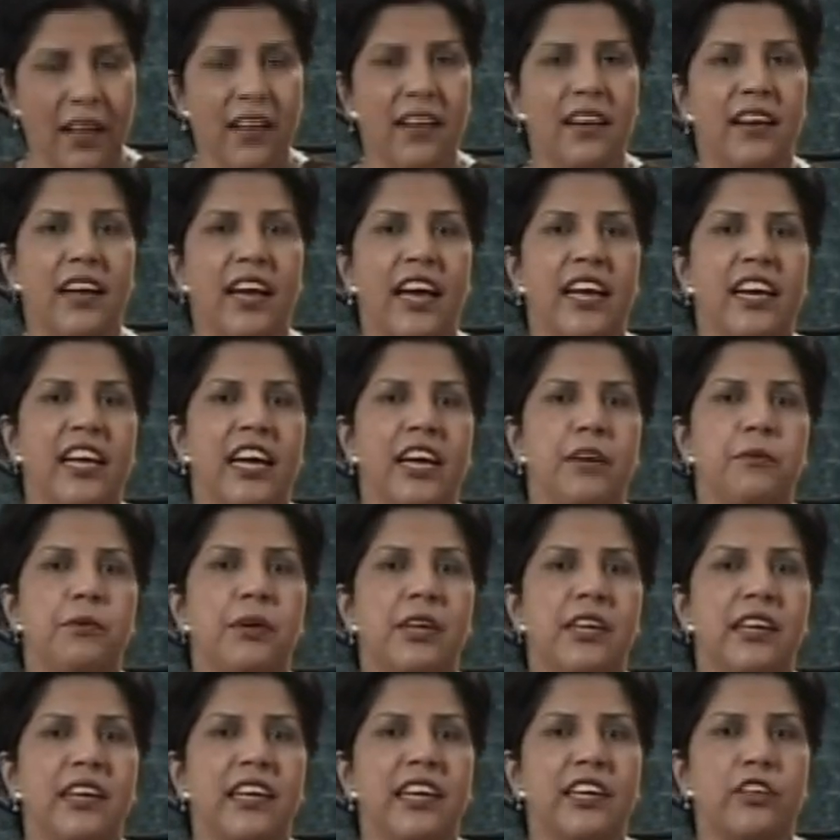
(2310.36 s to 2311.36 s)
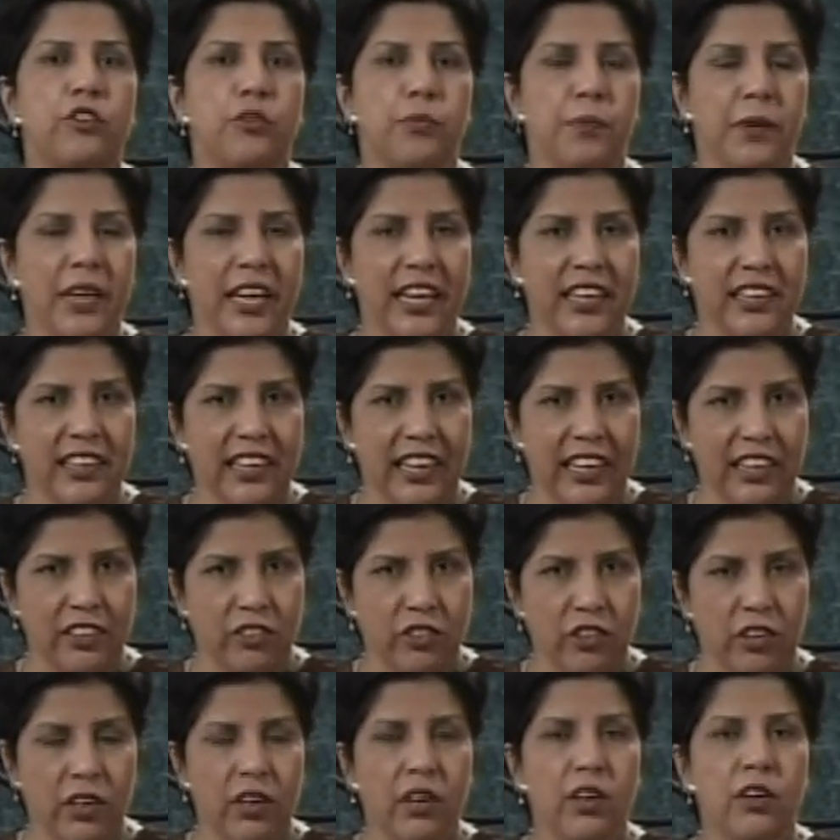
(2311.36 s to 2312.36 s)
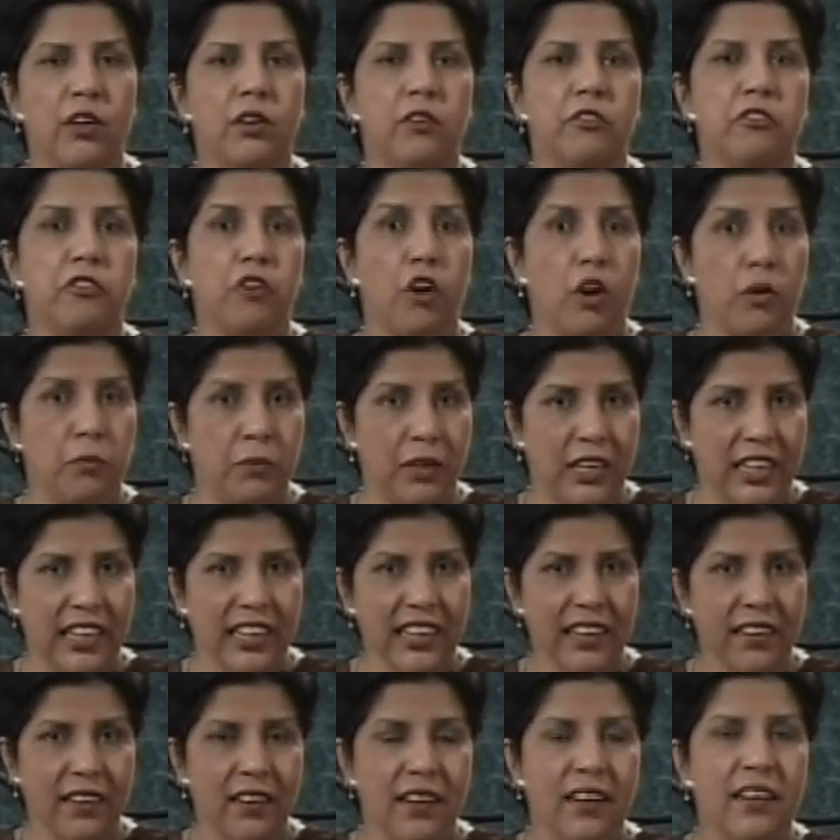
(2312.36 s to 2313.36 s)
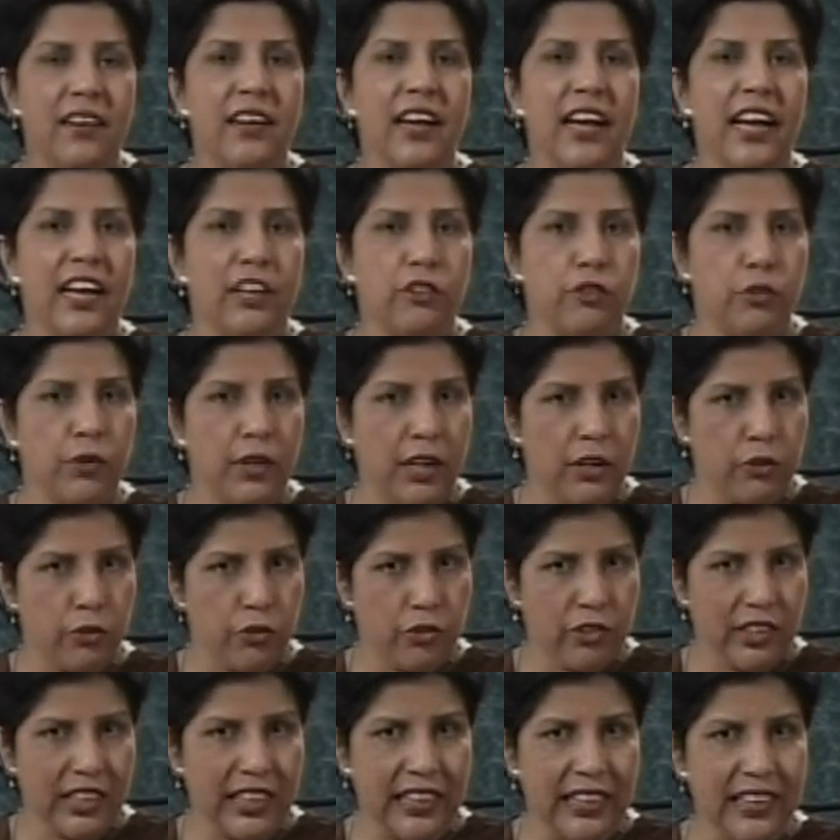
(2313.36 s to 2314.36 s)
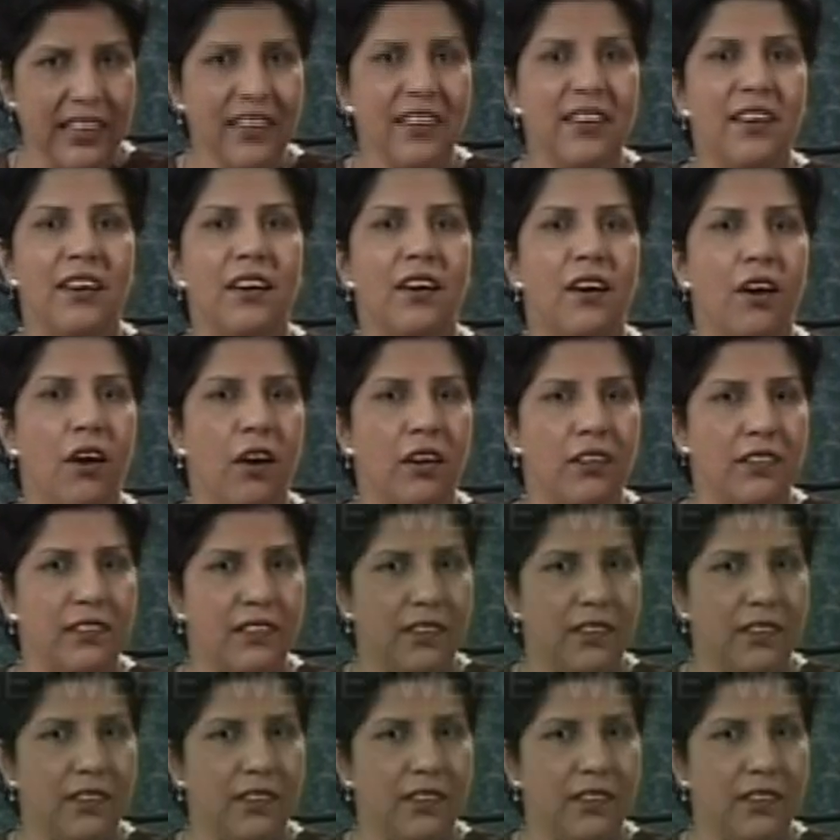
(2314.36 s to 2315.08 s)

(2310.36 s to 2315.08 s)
and I will explain it formally as you now see on the